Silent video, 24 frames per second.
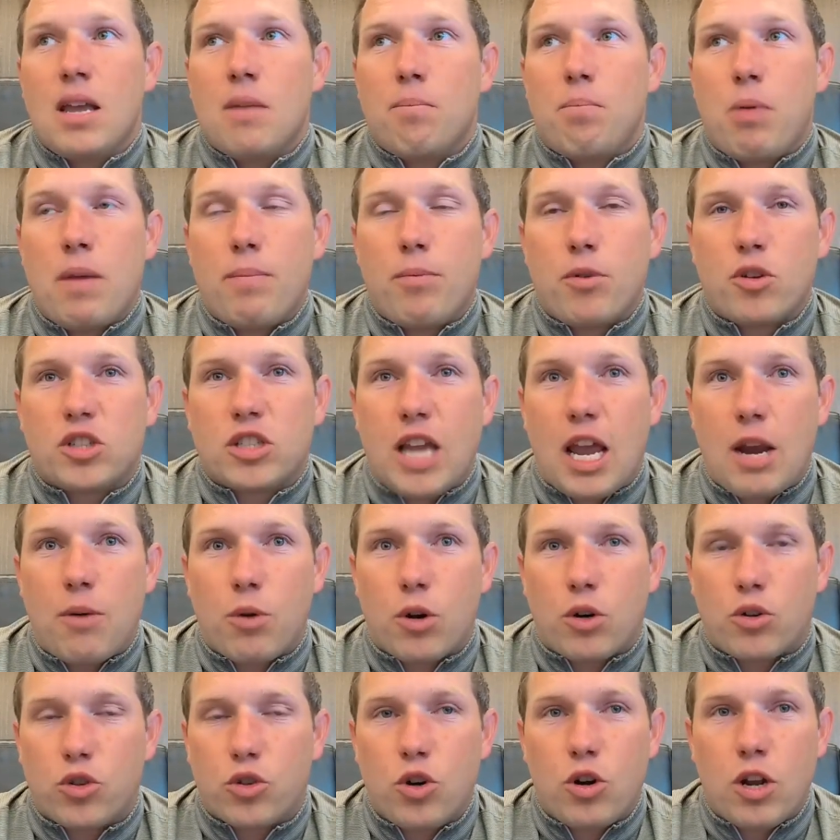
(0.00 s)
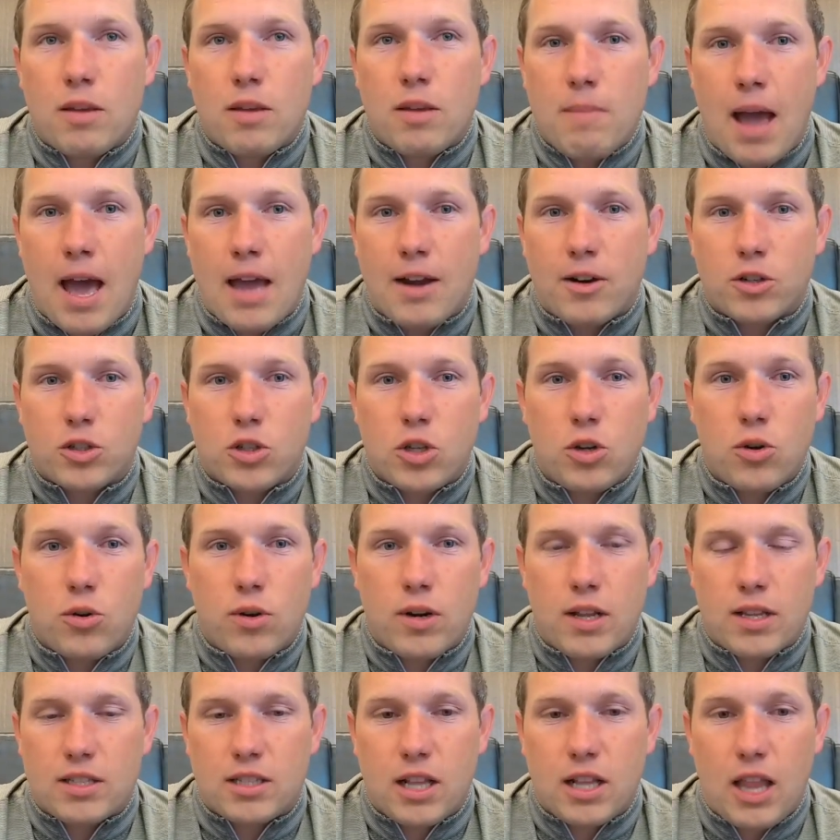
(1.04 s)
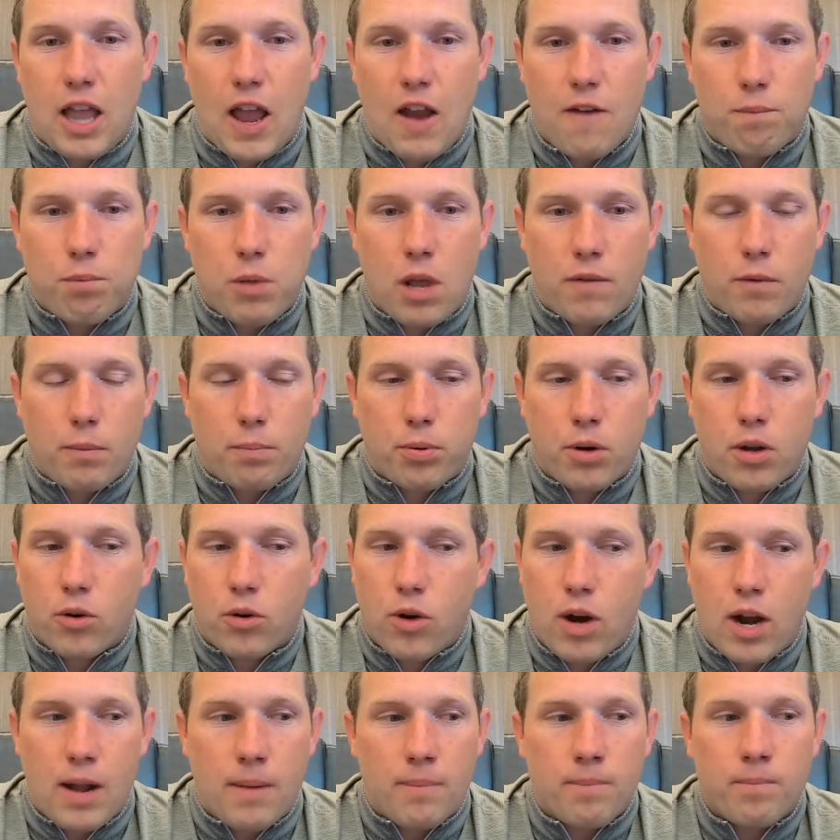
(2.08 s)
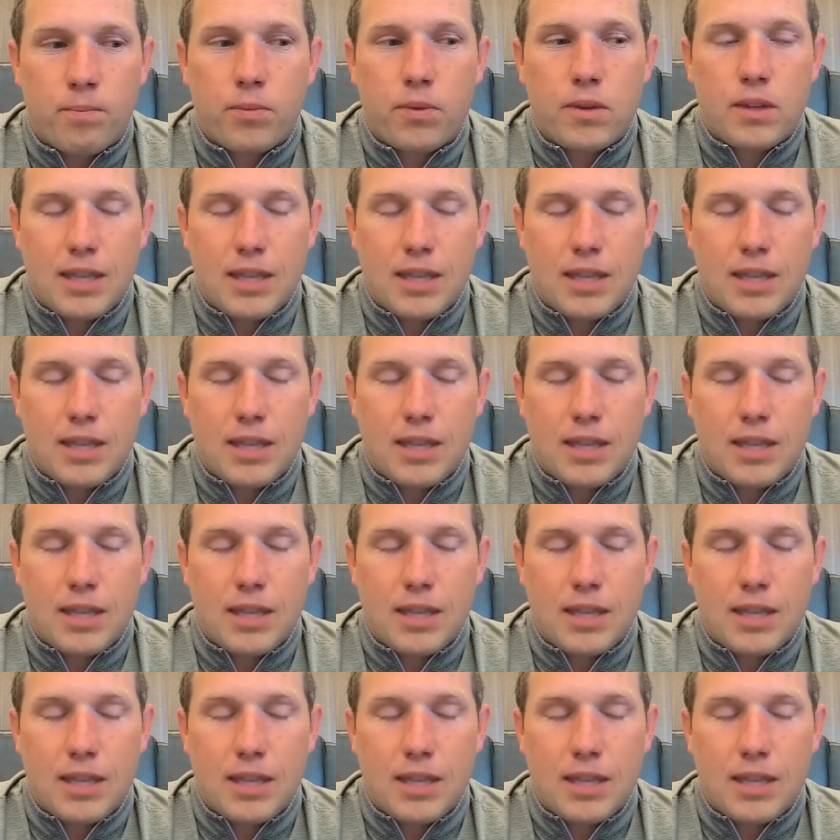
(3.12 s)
people say recruiting matters too, and it's the lifeblood of a program.